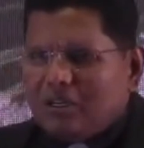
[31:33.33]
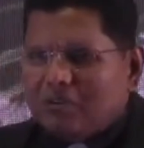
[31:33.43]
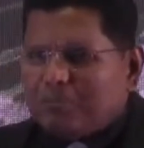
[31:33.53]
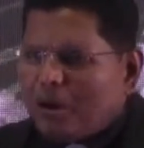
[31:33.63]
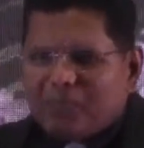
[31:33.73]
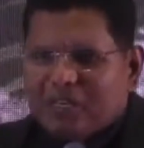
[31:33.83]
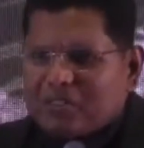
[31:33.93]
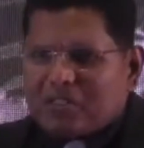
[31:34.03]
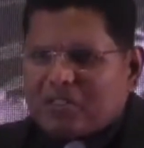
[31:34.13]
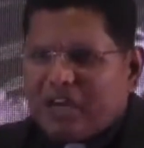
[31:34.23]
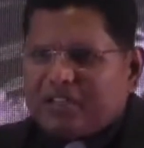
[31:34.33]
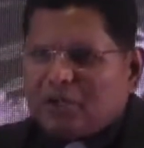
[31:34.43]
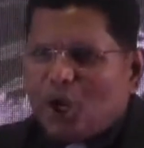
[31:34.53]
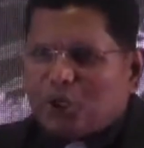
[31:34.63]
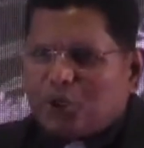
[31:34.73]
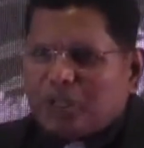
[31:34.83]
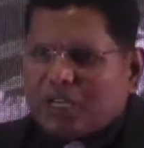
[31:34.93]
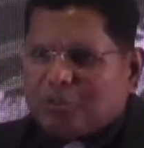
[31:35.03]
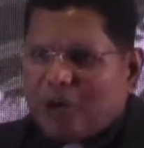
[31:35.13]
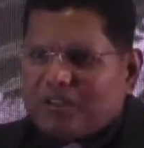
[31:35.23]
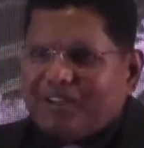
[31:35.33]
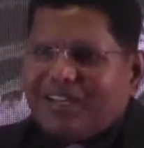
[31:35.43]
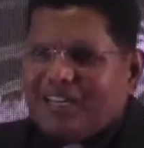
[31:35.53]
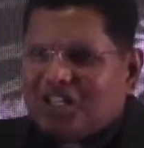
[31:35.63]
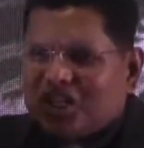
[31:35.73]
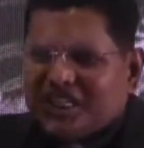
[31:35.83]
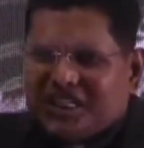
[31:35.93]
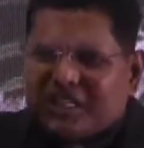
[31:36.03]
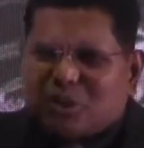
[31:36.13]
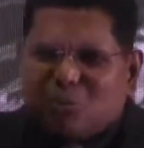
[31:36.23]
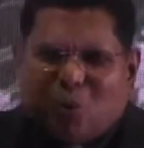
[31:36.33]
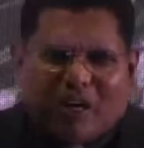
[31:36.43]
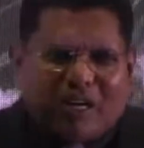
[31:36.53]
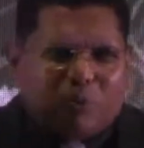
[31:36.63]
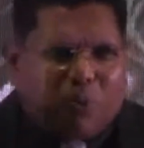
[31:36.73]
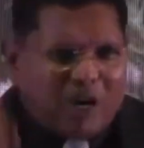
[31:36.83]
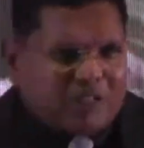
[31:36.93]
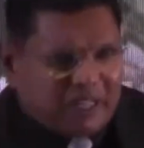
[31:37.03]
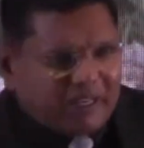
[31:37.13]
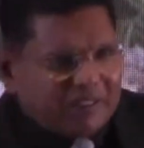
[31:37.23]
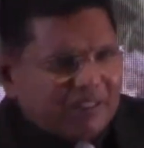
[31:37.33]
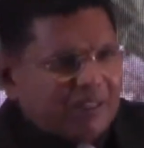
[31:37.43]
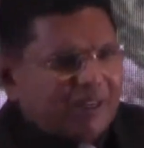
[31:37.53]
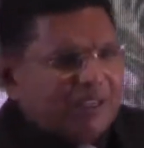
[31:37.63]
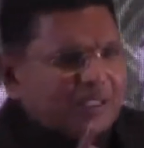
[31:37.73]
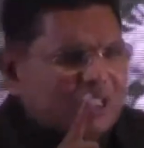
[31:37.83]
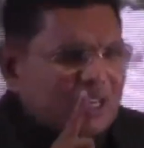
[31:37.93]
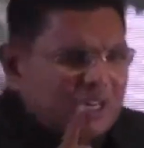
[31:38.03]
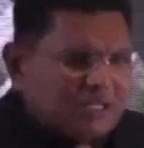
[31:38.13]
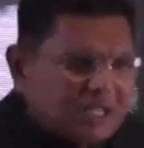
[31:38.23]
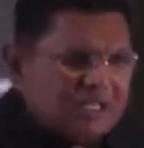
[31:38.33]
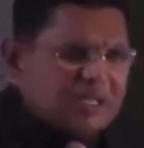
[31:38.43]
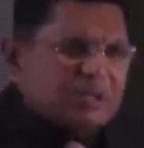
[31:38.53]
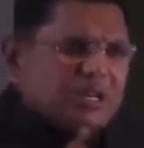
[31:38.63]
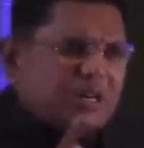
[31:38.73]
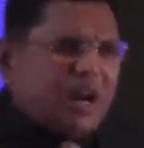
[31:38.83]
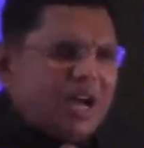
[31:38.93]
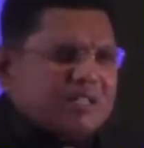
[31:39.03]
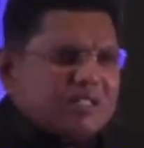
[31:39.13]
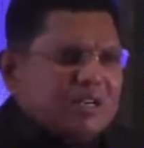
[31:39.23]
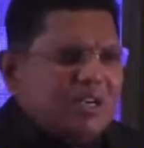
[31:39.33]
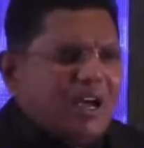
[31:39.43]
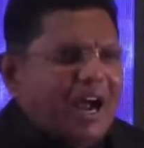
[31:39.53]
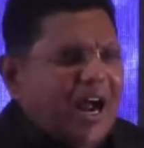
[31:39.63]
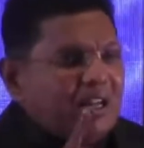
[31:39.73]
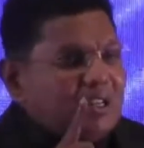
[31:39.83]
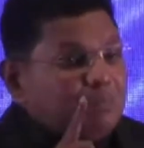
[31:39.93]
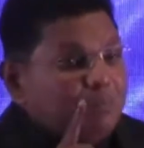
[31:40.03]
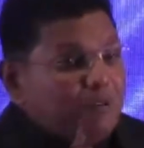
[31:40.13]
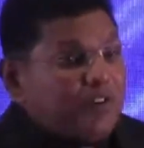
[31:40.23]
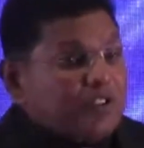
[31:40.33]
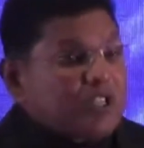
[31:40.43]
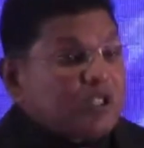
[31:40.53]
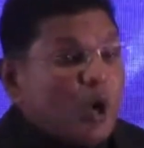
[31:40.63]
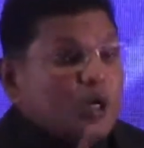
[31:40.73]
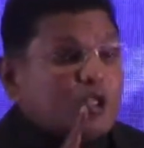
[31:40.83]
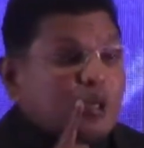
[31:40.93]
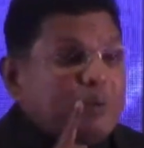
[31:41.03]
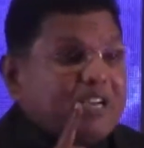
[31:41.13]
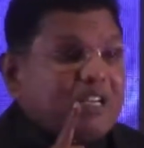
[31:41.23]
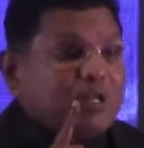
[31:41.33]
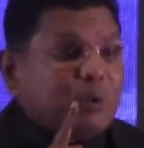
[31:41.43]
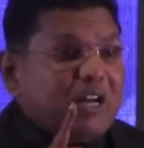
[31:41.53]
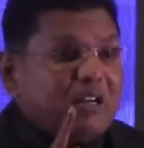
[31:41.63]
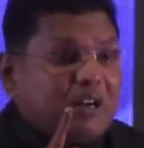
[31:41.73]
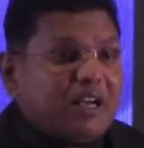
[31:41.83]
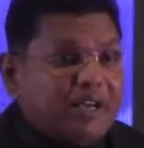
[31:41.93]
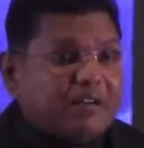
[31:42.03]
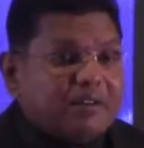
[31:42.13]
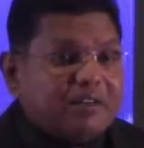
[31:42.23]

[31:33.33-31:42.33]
Promise, I did not do that one. She did only one thing. She listened to the class, and the professors also make it very clear.